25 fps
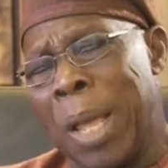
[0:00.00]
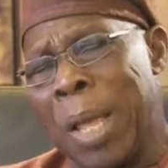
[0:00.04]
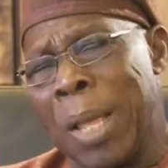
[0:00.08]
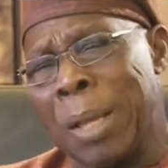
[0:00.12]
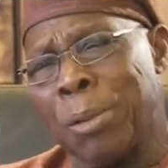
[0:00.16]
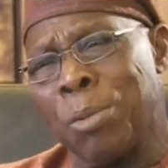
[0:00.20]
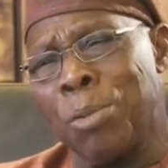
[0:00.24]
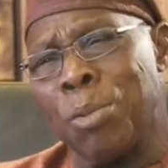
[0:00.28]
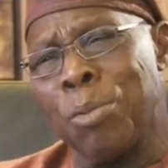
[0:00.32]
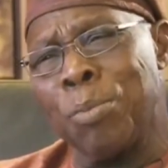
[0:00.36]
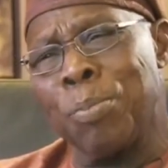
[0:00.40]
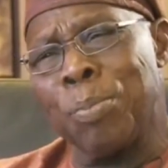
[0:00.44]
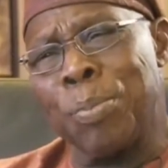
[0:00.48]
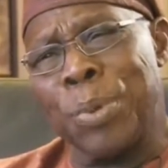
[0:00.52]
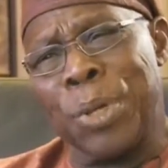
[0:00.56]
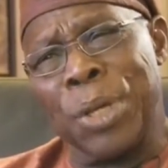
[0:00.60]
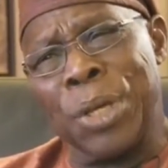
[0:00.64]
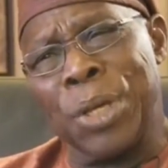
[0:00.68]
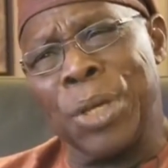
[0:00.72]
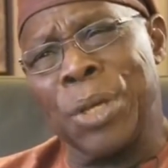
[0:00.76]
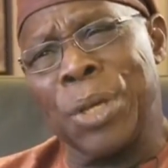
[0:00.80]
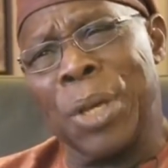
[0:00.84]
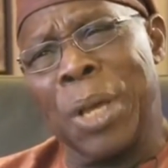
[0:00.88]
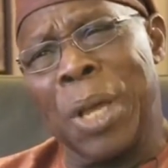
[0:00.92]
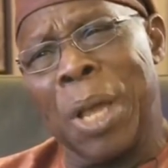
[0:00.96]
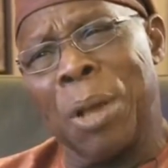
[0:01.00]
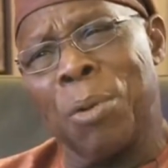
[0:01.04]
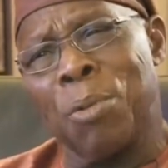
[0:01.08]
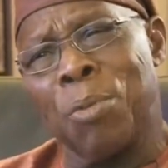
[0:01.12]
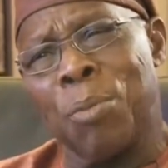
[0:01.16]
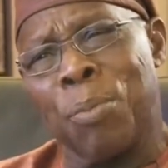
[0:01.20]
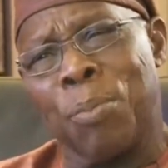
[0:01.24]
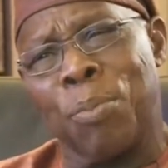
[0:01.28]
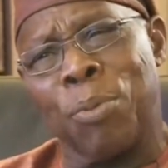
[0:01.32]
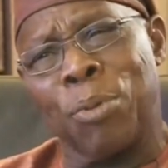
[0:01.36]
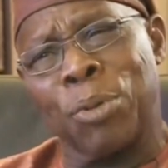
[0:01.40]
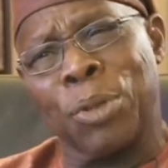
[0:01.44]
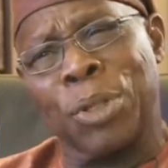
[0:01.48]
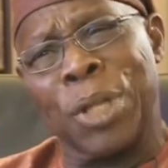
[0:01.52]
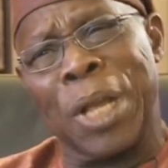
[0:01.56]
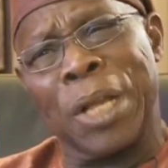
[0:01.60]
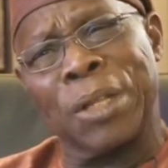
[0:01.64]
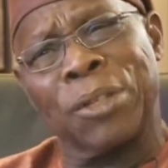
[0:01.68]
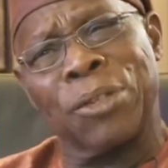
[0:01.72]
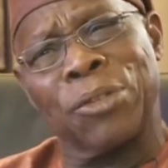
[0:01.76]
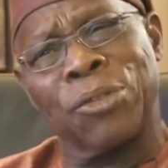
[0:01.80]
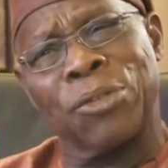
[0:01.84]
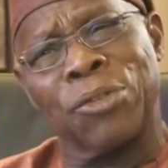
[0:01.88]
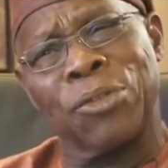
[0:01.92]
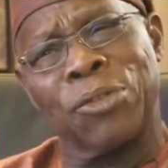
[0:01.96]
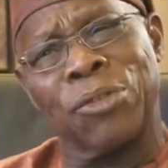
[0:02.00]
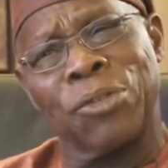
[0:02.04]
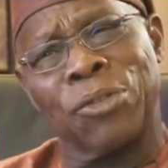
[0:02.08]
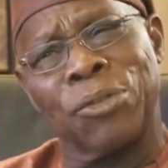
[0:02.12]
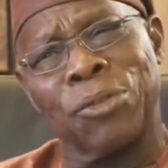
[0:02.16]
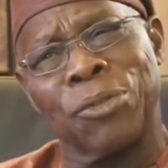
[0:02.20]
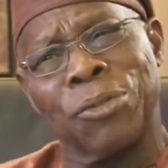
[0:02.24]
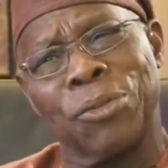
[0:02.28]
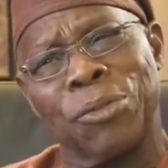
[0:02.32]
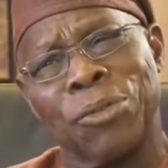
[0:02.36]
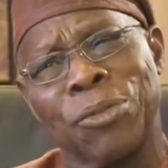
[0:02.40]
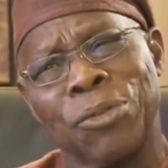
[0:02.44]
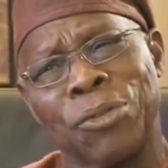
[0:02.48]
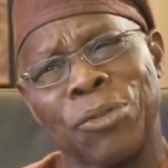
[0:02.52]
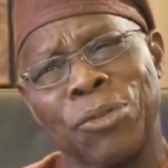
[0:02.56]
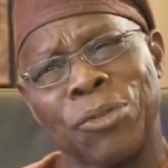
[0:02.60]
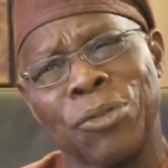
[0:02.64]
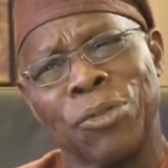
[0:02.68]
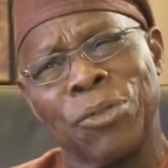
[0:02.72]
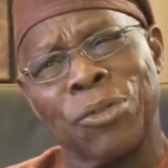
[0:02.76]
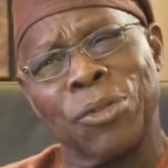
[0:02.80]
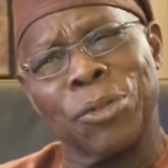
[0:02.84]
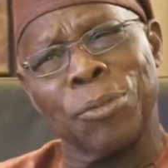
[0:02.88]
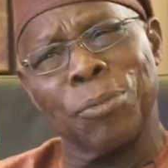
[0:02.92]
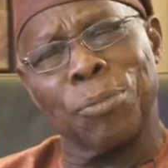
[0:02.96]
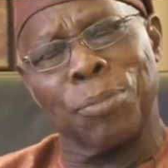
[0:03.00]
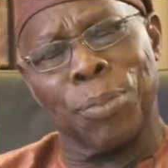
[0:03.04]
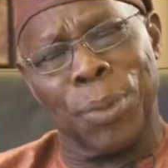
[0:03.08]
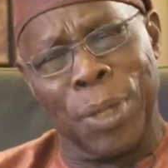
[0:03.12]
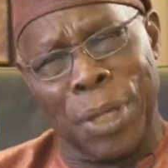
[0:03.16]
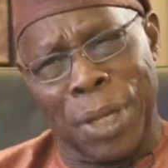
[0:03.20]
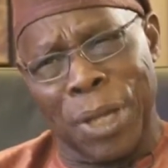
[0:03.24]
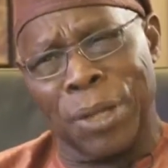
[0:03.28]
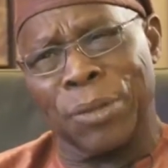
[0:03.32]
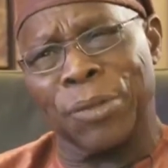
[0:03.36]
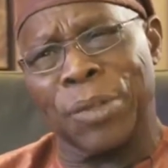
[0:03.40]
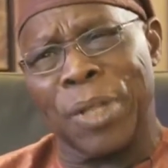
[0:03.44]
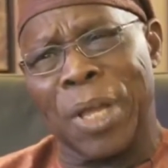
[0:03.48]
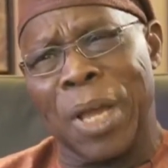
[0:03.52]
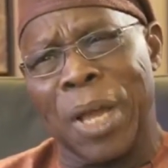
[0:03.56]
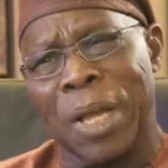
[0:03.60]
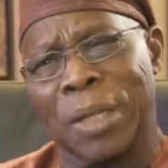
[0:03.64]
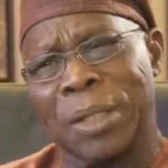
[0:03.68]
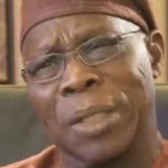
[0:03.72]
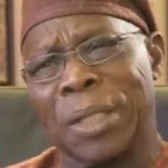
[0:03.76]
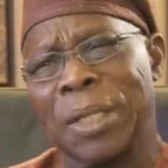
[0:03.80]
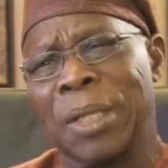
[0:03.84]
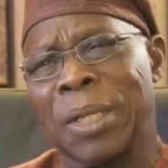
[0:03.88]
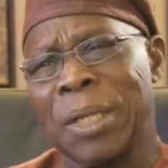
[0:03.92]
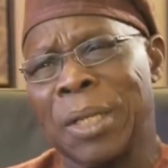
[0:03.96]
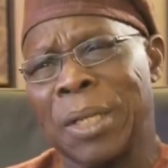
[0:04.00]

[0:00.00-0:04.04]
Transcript: I won't be, I won't put that simply as that.